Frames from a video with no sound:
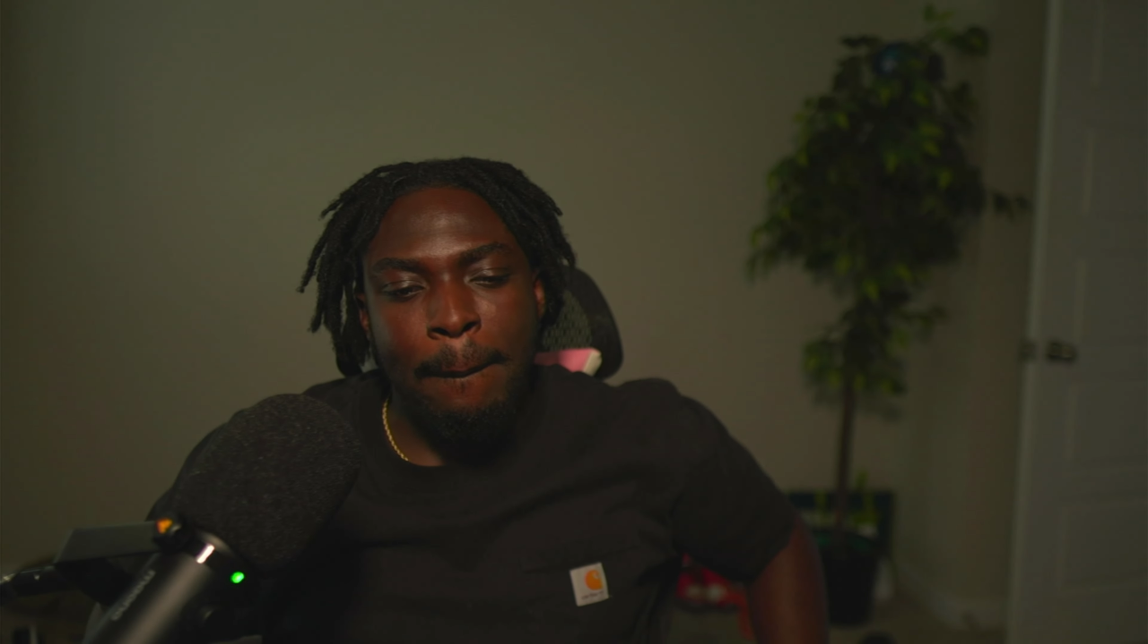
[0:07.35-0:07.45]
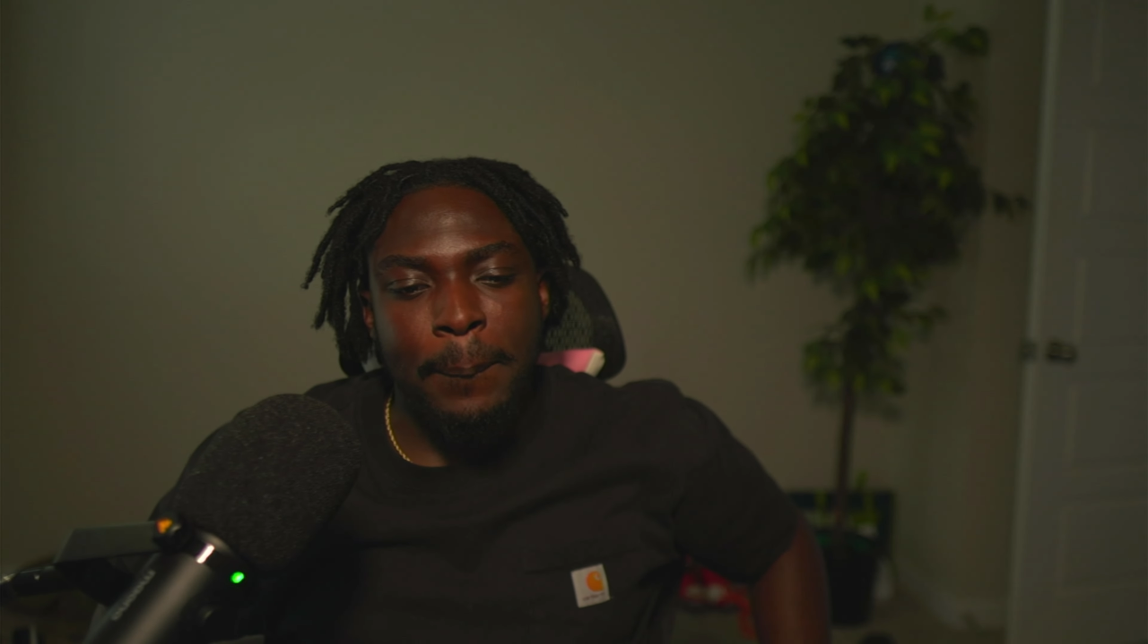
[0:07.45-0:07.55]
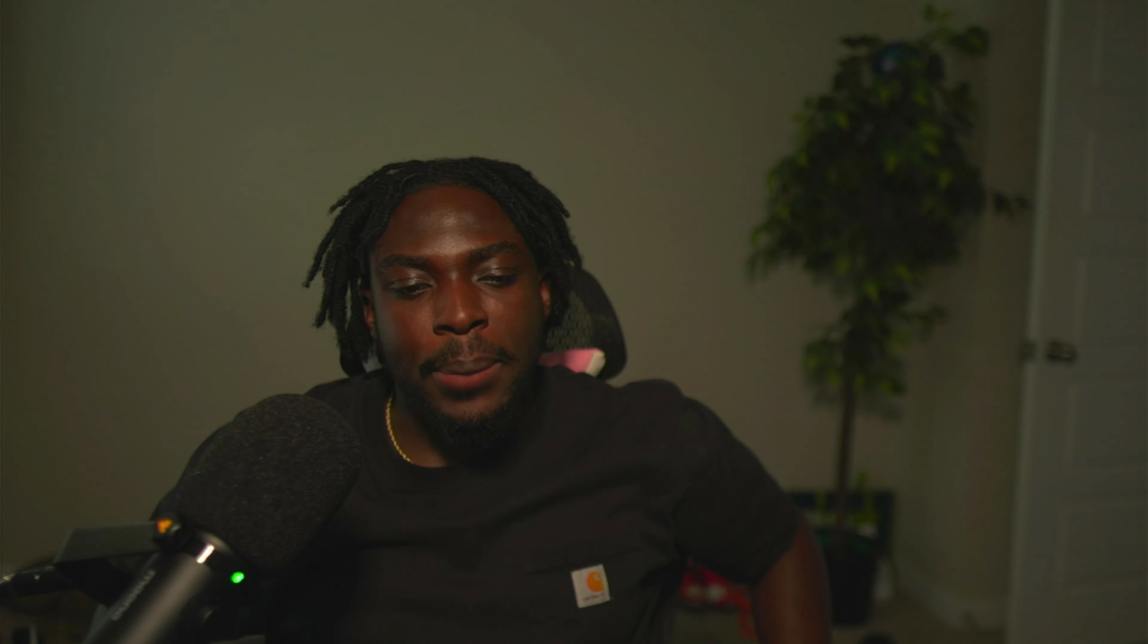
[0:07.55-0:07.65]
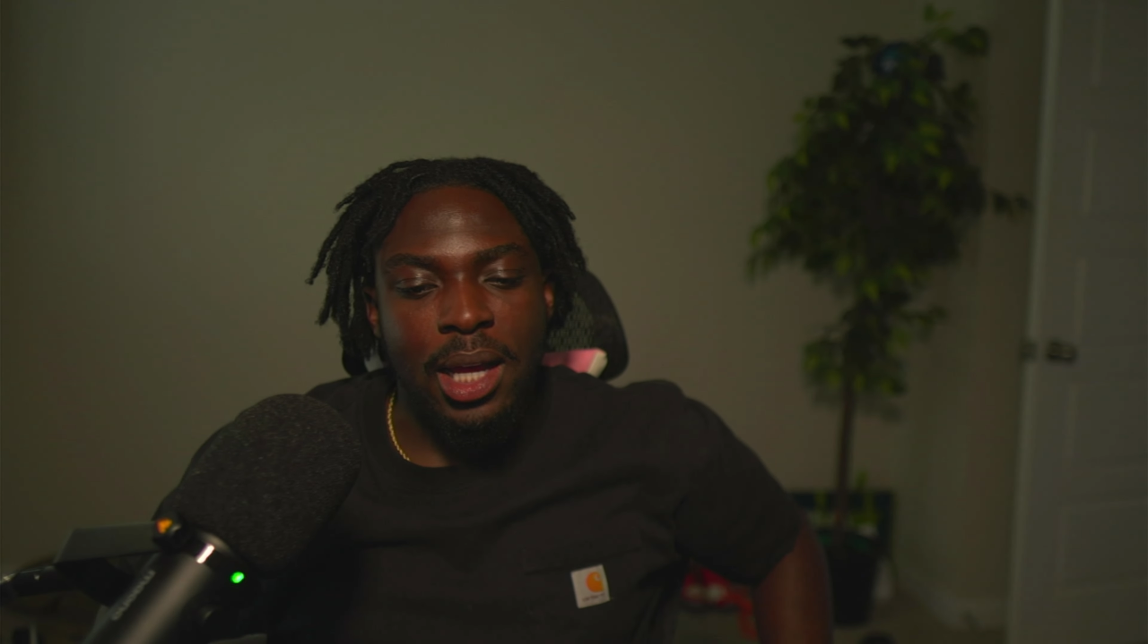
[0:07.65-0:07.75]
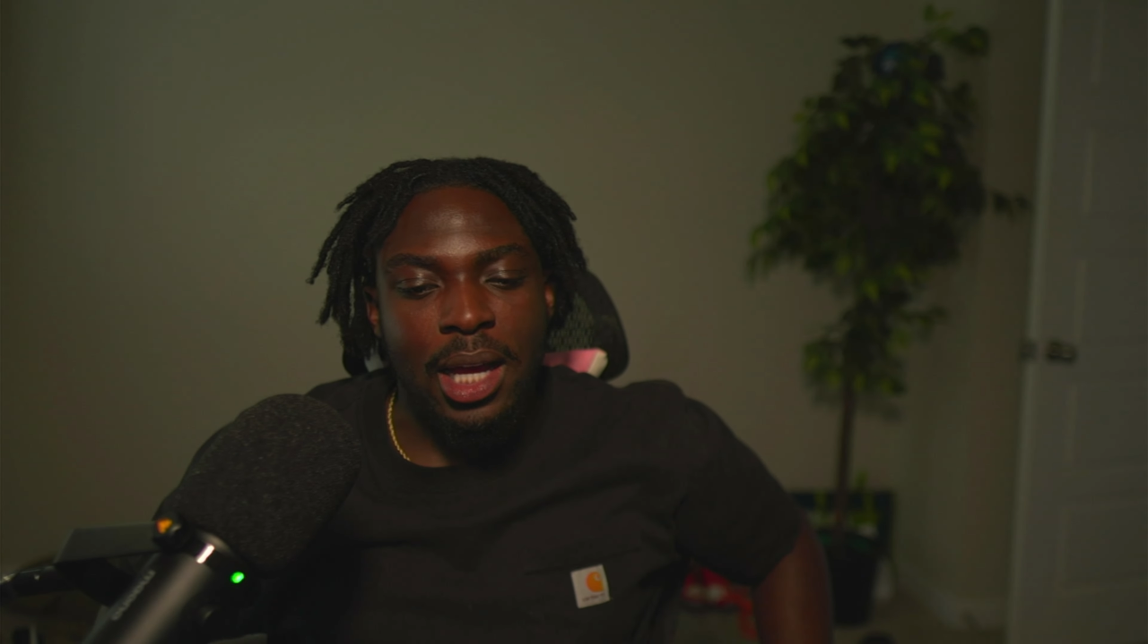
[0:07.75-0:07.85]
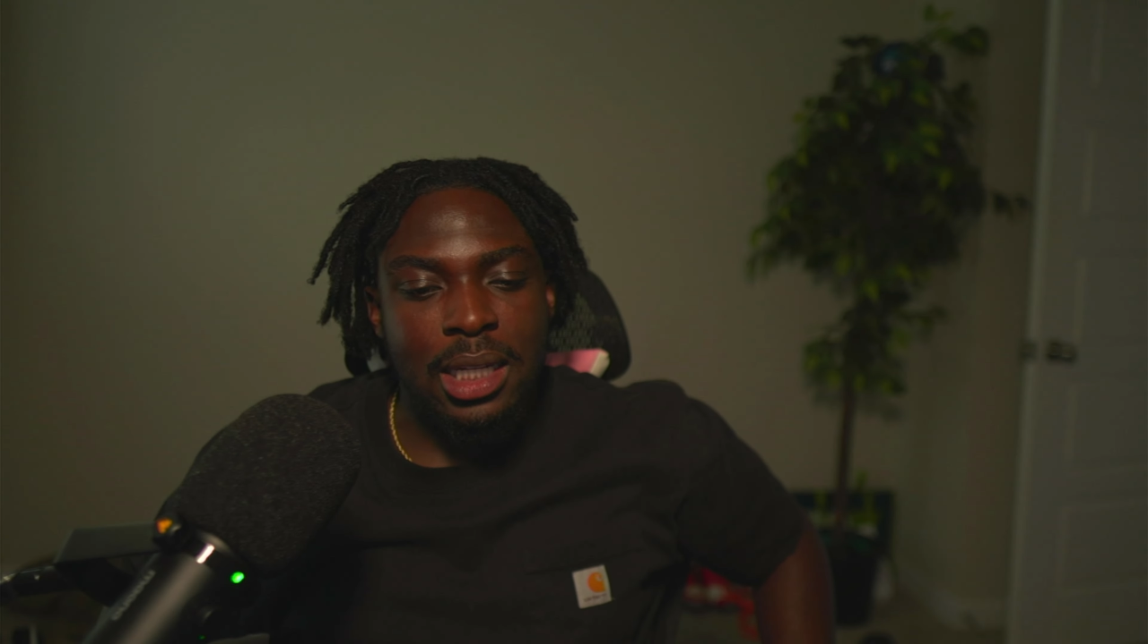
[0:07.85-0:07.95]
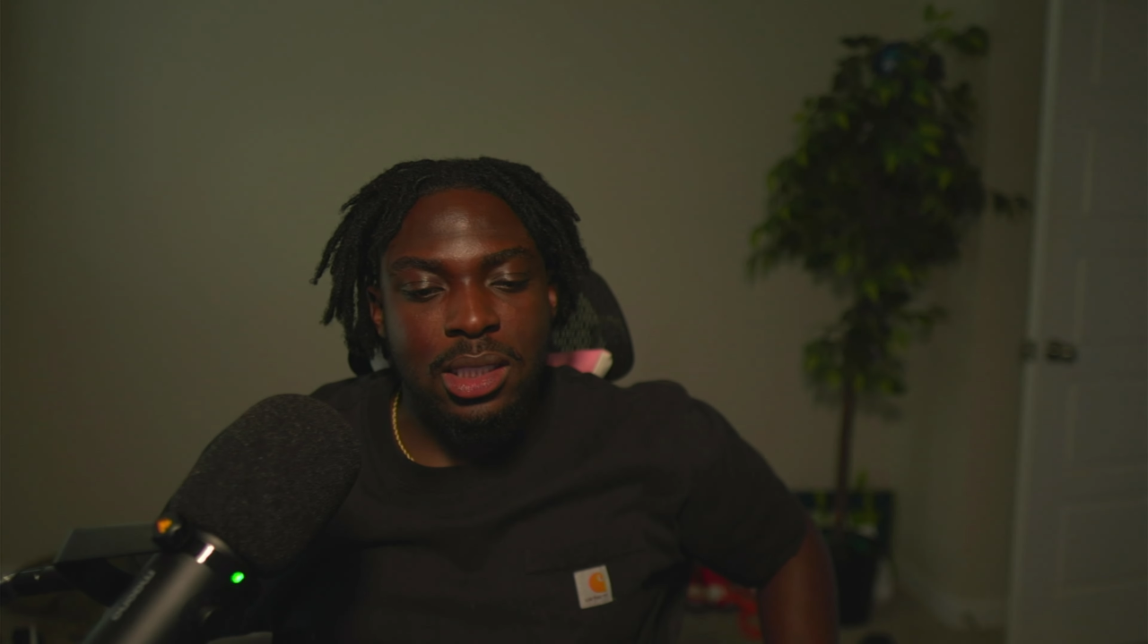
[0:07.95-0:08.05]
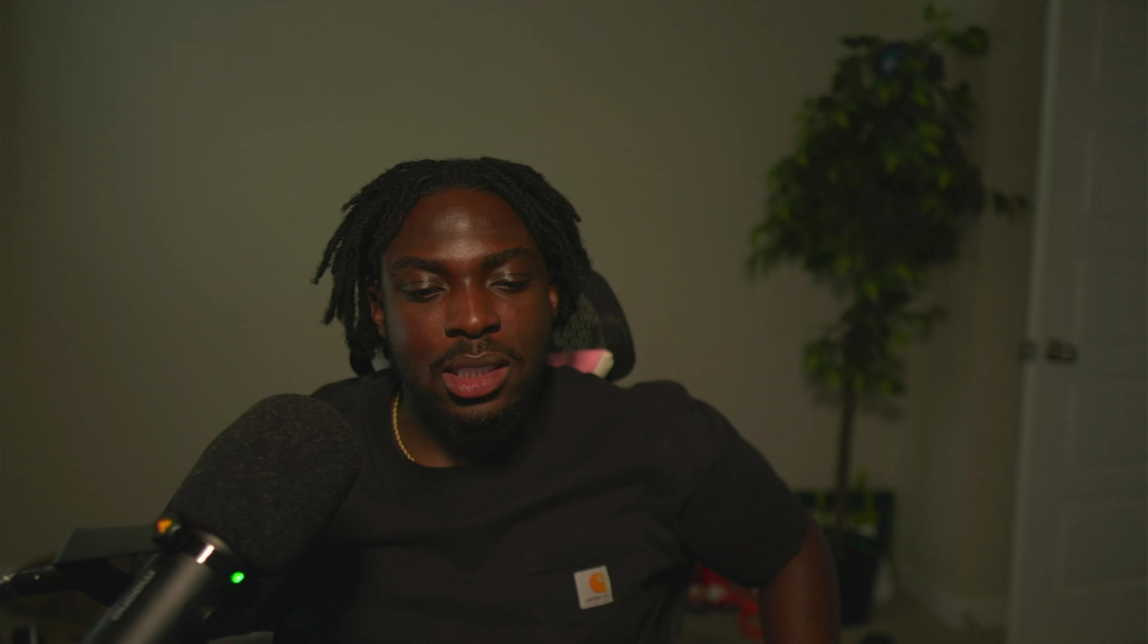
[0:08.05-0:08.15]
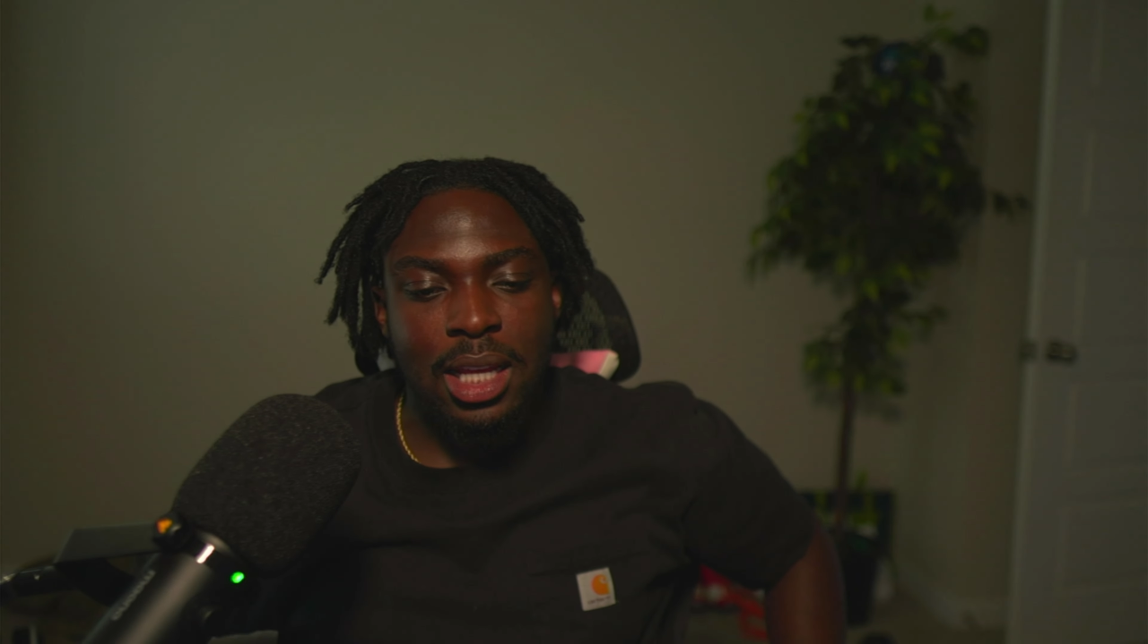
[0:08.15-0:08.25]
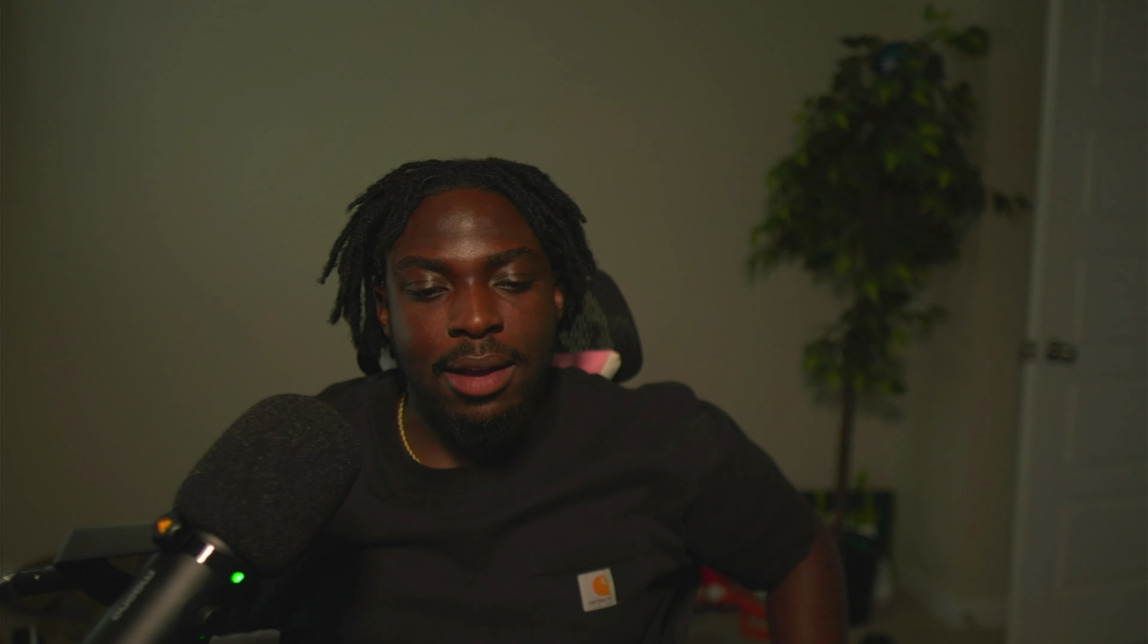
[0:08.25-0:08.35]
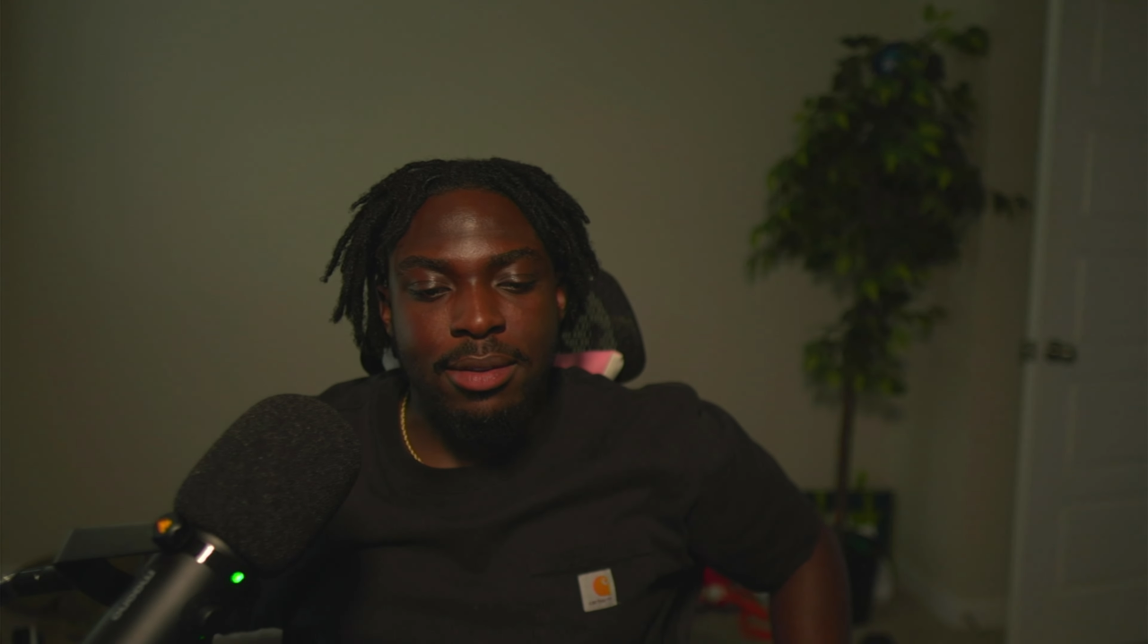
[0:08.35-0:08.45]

but I just have